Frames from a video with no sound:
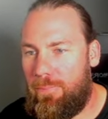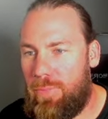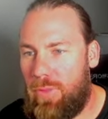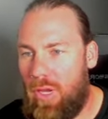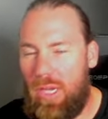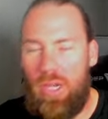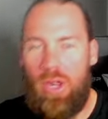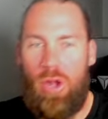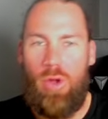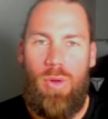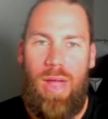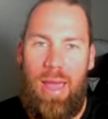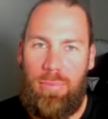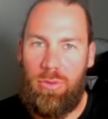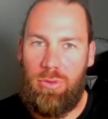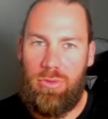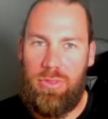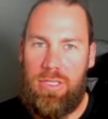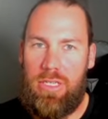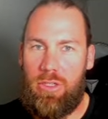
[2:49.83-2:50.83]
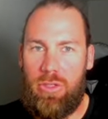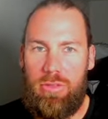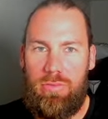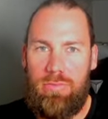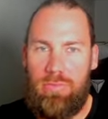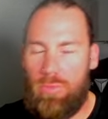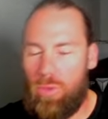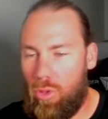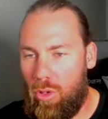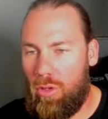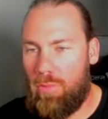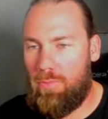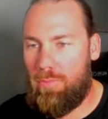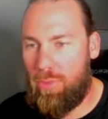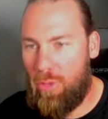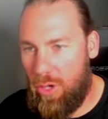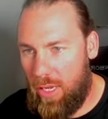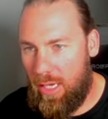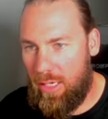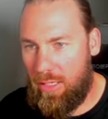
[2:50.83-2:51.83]
I know Apple sells more
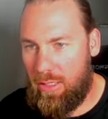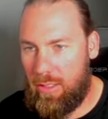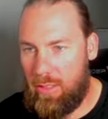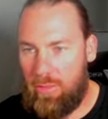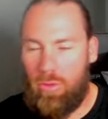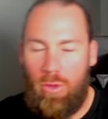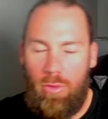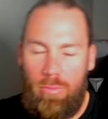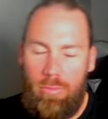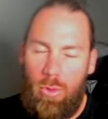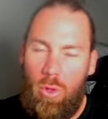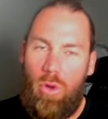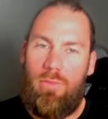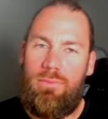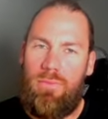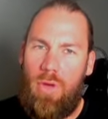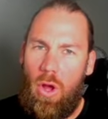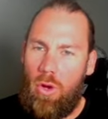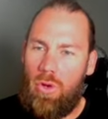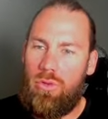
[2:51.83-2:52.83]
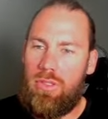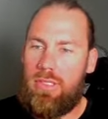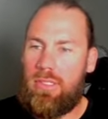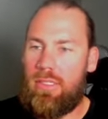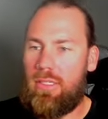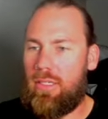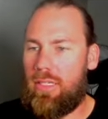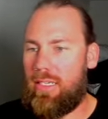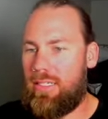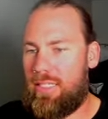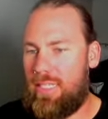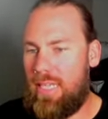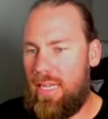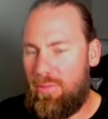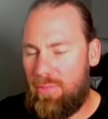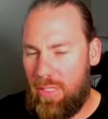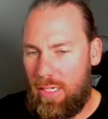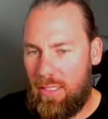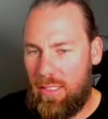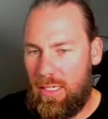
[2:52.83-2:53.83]
products or more phones than
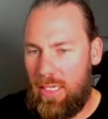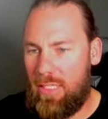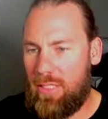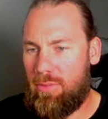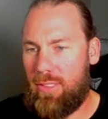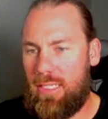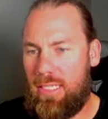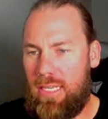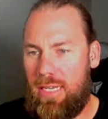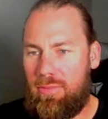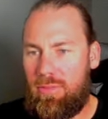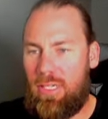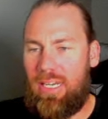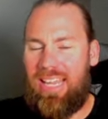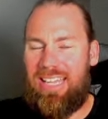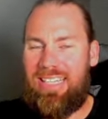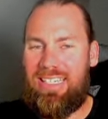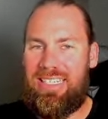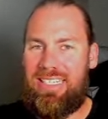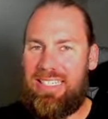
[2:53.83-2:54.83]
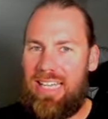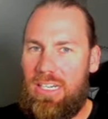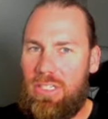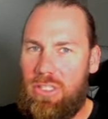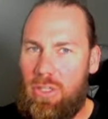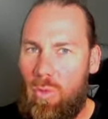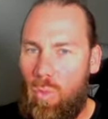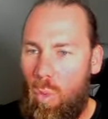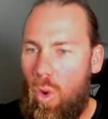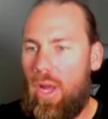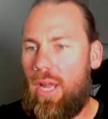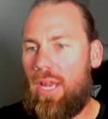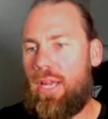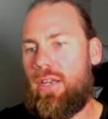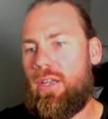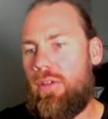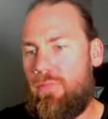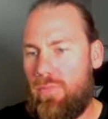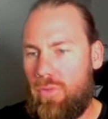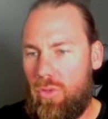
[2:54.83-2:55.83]
Samsung does, but Samsung has such a
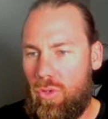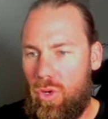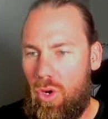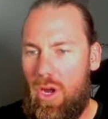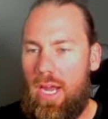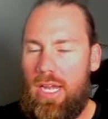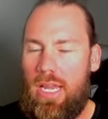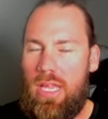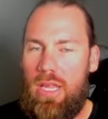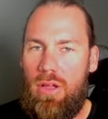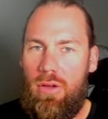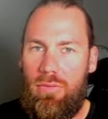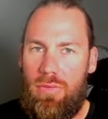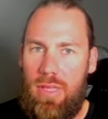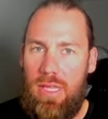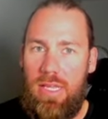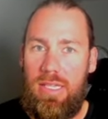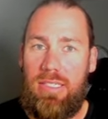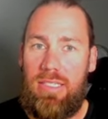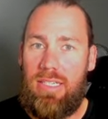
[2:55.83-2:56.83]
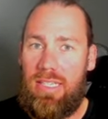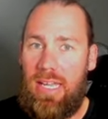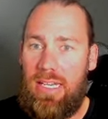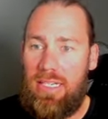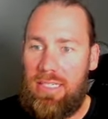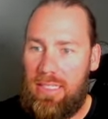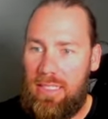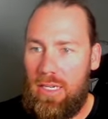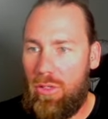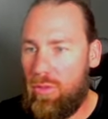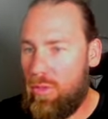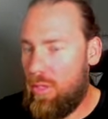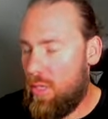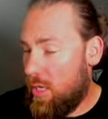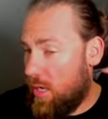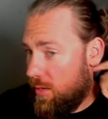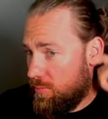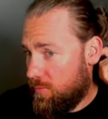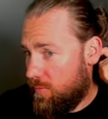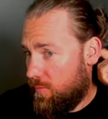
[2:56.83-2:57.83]
wider variety of things that they sell.
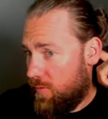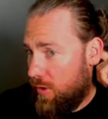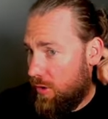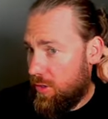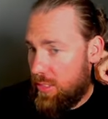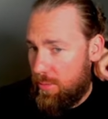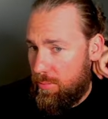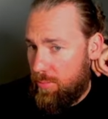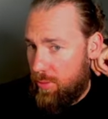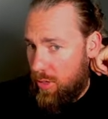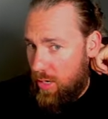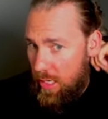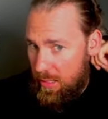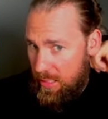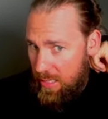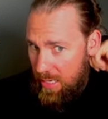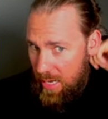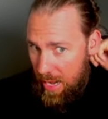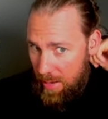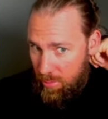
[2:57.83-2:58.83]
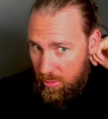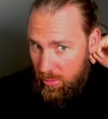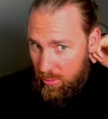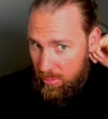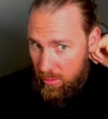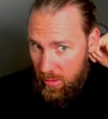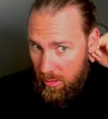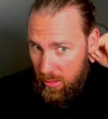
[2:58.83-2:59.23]
I'm very surprised that Apple